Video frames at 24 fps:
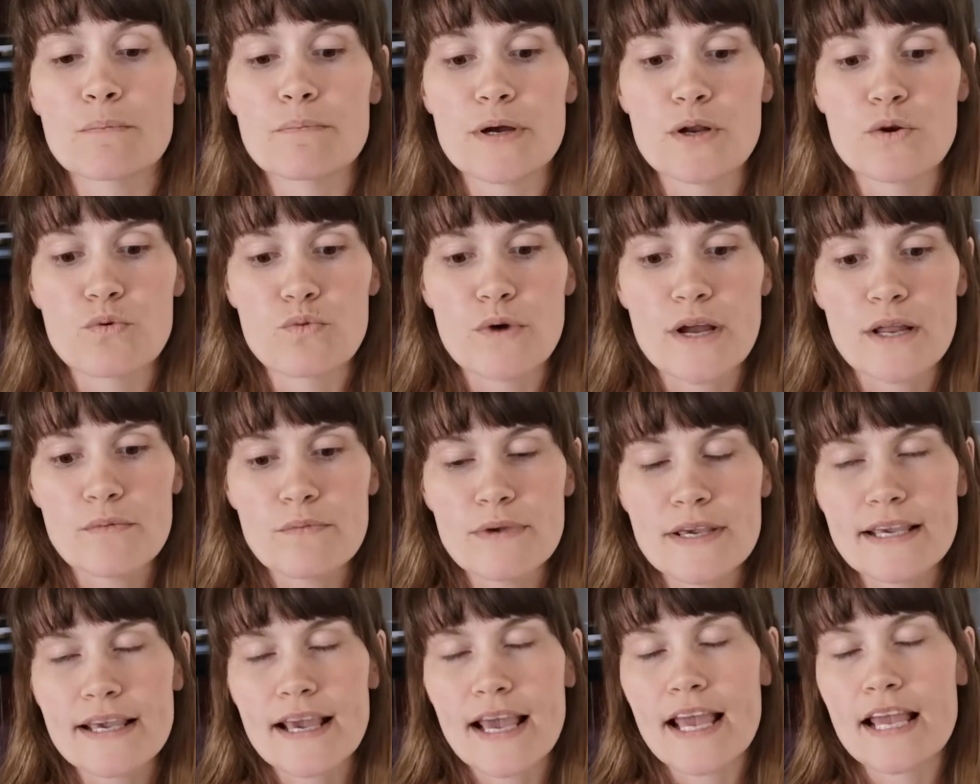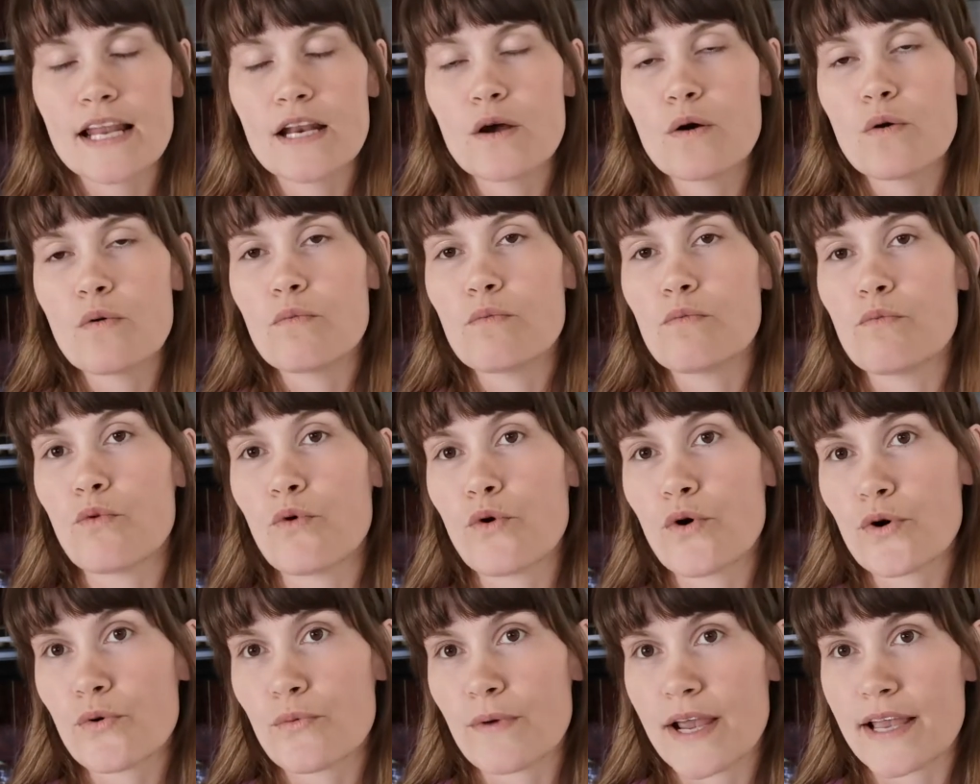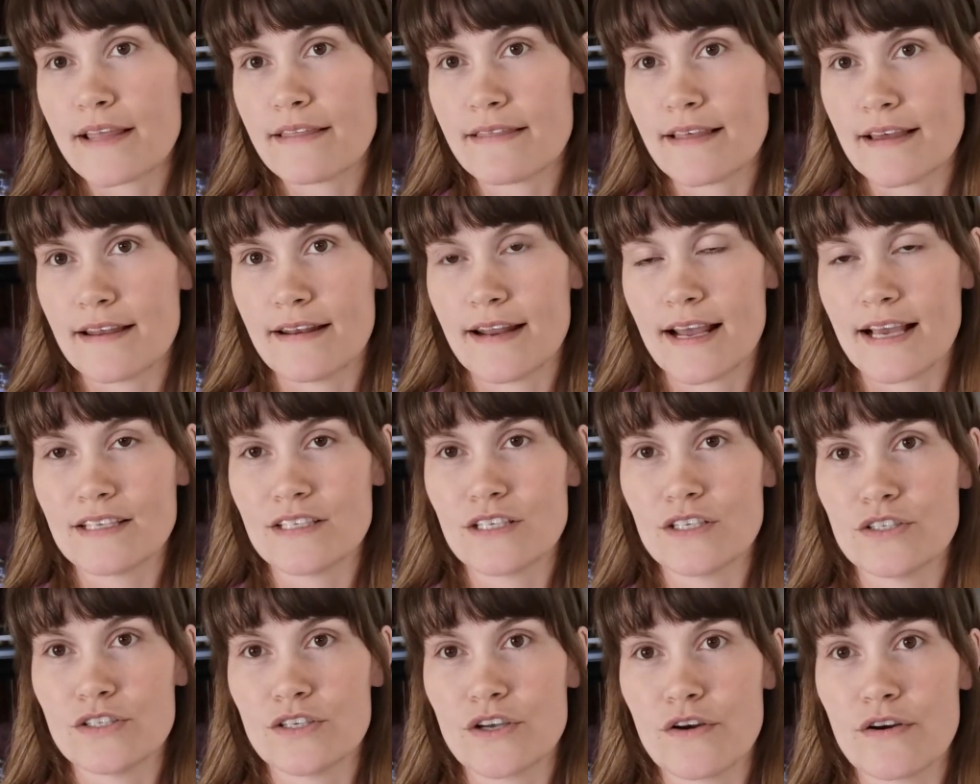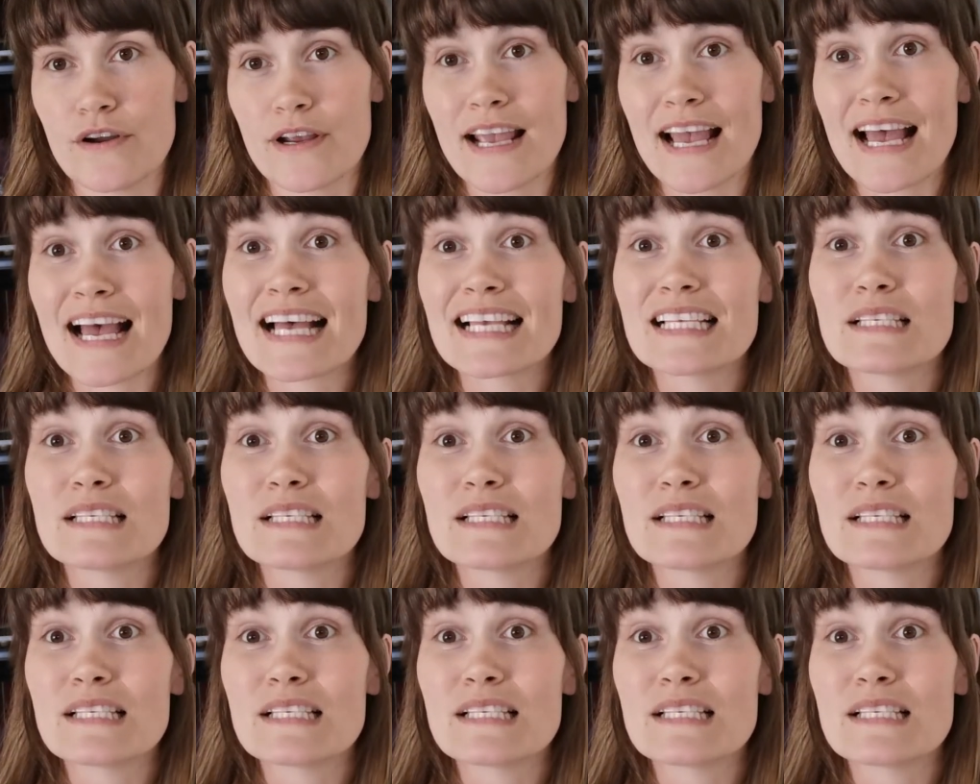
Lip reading: But when we gain more weight than necessary,